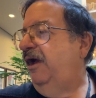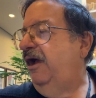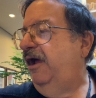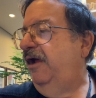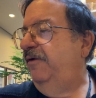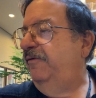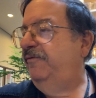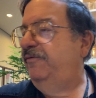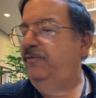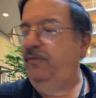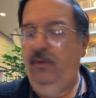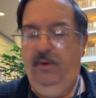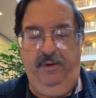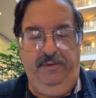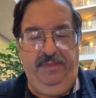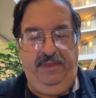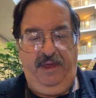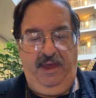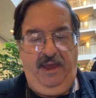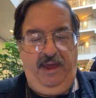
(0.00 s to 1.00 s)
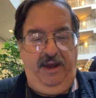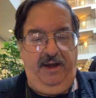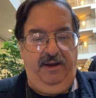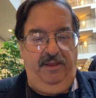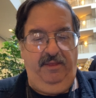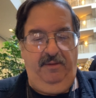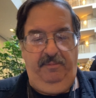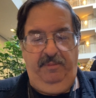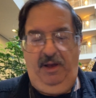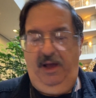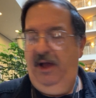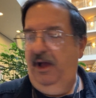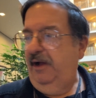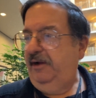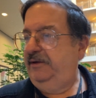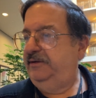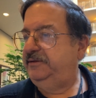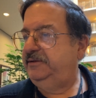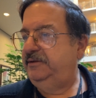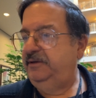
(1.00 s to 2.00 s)
And fourth out of the
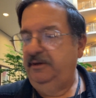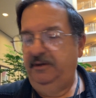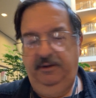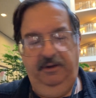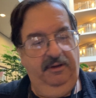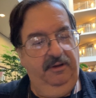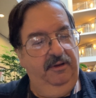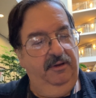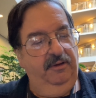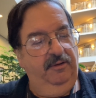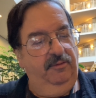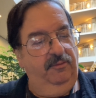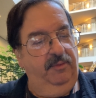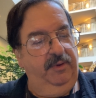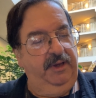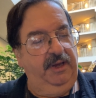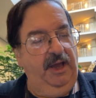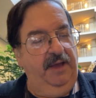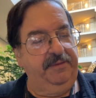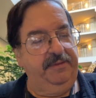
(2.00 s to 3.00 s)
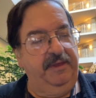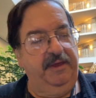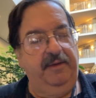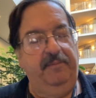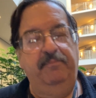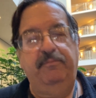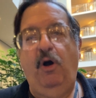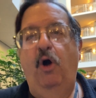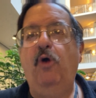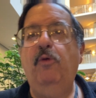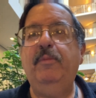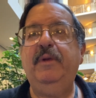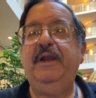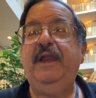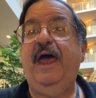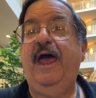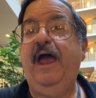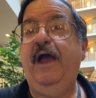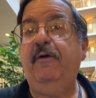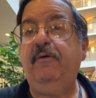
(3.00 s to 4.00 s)
box, we got the Bowman
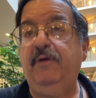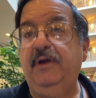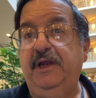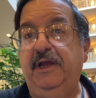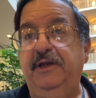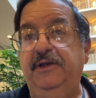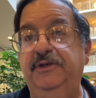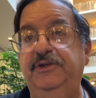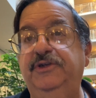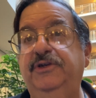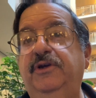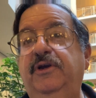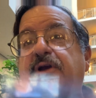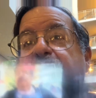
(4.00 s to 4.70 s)
Heritage